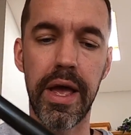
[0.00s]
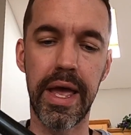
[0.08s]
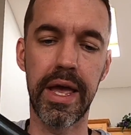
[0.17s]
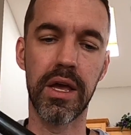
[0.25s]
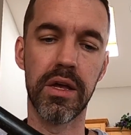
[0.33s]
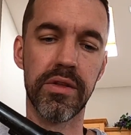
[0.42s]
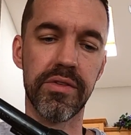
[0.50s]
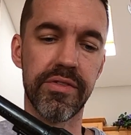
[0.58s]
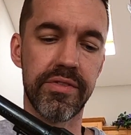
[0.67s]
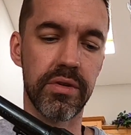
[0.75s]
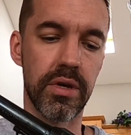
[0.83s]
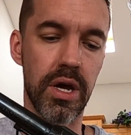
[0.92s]

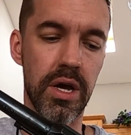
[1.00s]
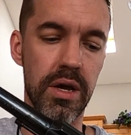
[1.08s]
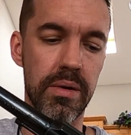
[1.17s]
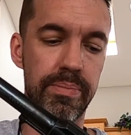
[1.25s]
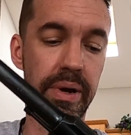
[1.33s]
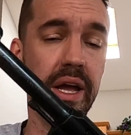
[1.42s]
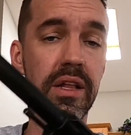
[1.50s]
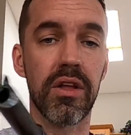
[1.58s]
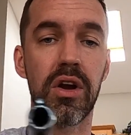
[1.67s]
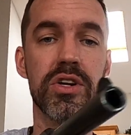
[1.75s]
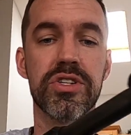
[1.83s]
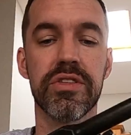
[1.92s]
And by and
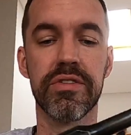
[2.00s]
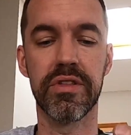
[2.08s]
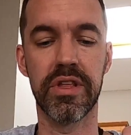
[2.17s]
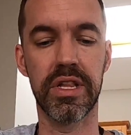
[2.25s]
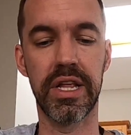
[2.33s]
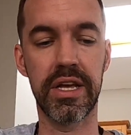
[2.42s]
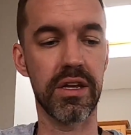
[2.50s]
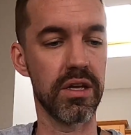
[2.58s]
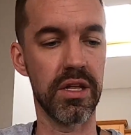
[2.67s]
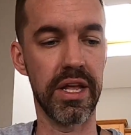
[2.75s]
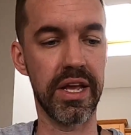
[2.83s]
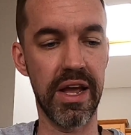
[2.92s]
large, like
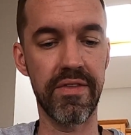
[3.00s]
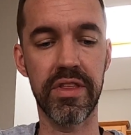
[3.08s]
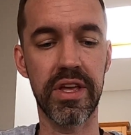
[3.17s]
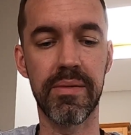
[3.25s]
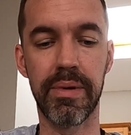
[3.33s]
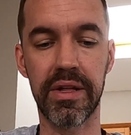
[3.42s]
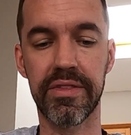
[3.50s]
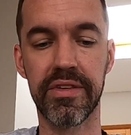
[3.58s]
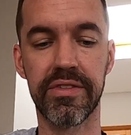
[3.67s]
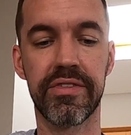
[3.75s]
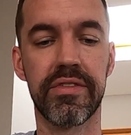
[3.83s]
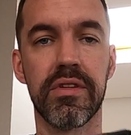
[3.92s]
everything about
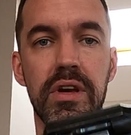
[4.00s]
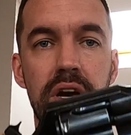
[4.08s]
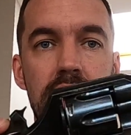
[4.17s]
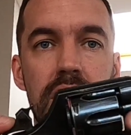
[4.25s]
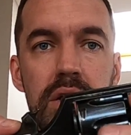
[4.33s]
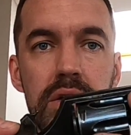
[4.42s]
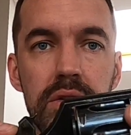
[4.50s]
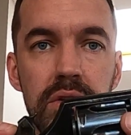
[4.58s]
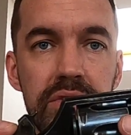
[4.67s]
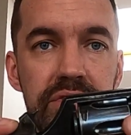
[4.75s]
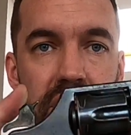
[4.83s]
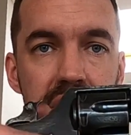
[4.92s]
this
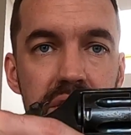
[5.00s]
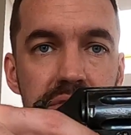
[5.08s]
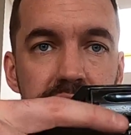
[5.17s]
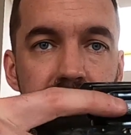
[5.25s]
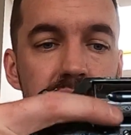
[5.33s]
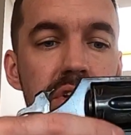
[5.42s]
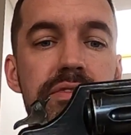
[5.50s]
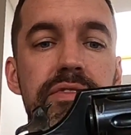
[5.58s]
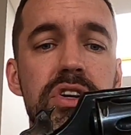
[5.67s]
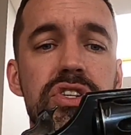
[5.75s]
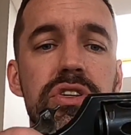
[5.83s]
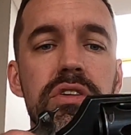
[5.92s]
looks like it's fully
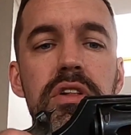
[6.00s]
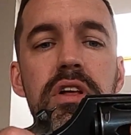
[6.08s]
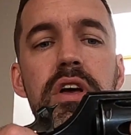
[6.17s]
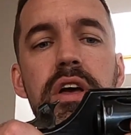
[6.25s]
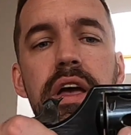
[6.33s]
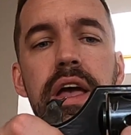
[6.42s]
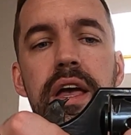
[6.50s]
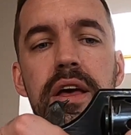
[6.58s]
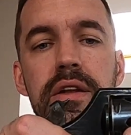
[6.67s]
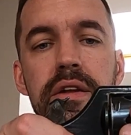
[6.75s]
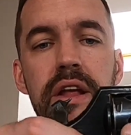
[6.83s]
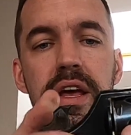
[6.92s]
functional,
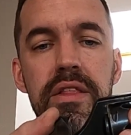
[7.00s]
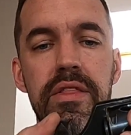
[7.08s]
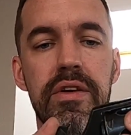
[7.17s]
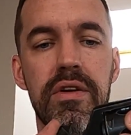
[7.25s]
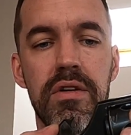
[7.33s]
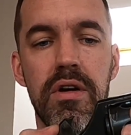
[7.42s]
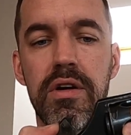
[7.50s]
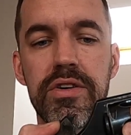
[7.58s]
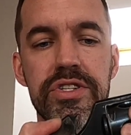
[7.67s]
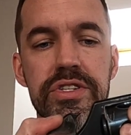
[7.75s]
and there are